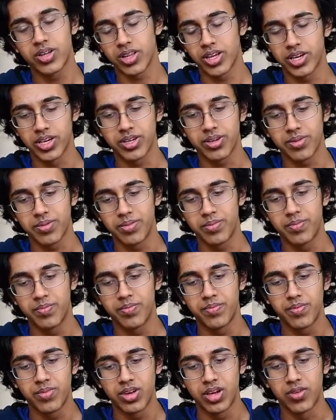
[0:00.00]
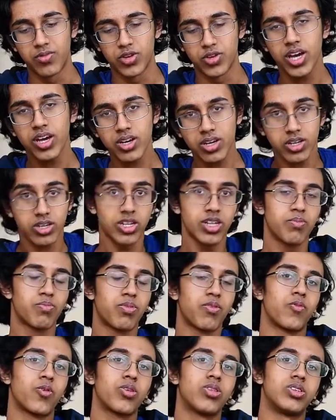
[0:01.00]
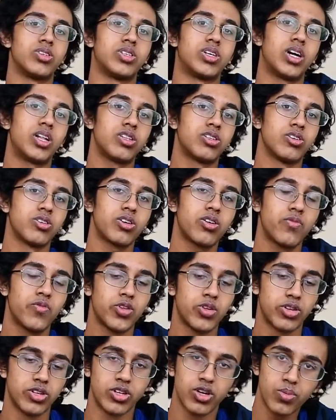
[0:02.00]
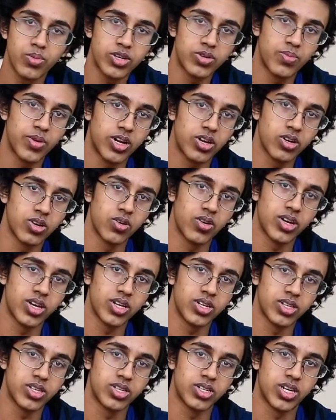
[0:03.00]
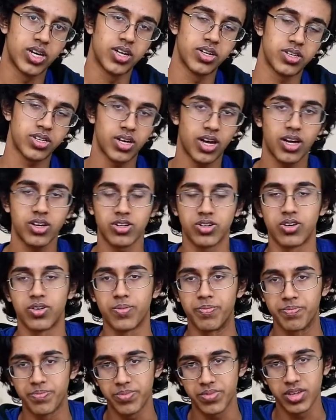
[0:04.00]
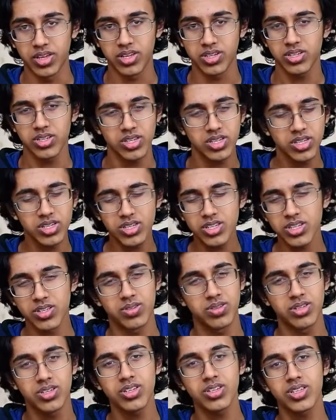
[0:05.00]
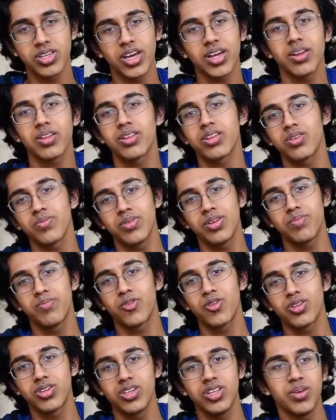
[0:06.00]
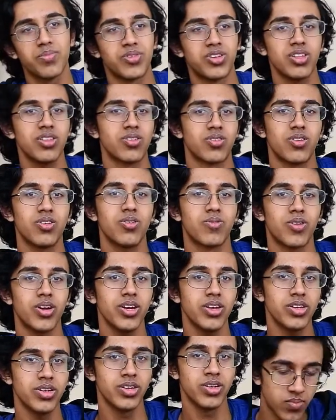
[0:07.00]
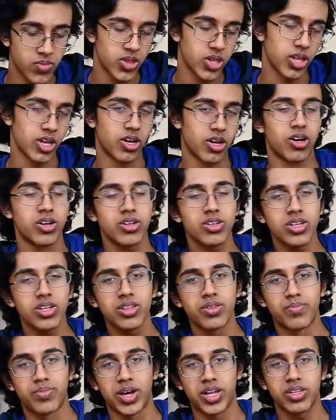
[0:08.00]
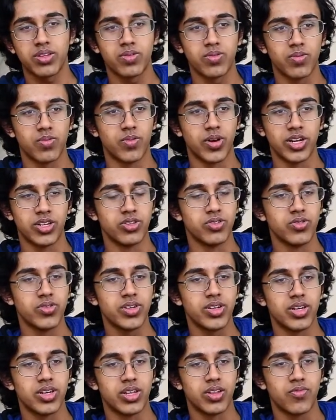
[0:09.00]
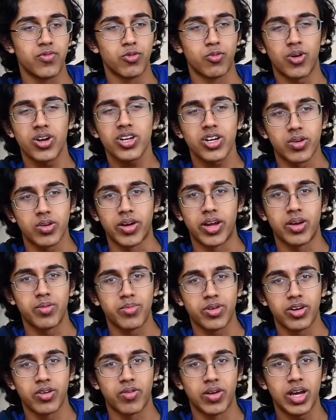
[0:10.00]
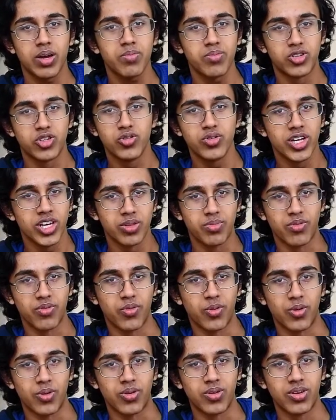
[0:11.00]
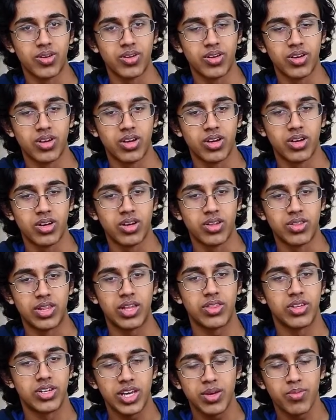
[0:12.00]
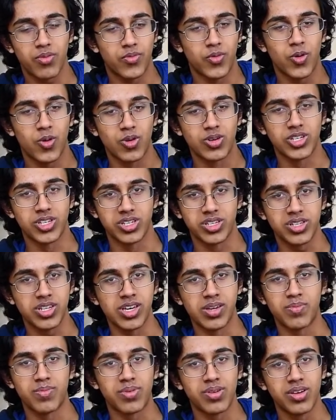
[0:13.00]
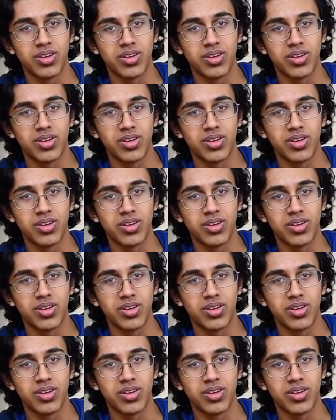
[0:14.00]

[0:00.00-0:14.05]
like, if you get good sleep before the test, you're gonna feel so much better going into the test, I don't know. Just get a little bit more sleep, it doesn't hurt, right? Like honestly, the best way to do it is if you want to cram 2 days before. Then the day before, just sleep.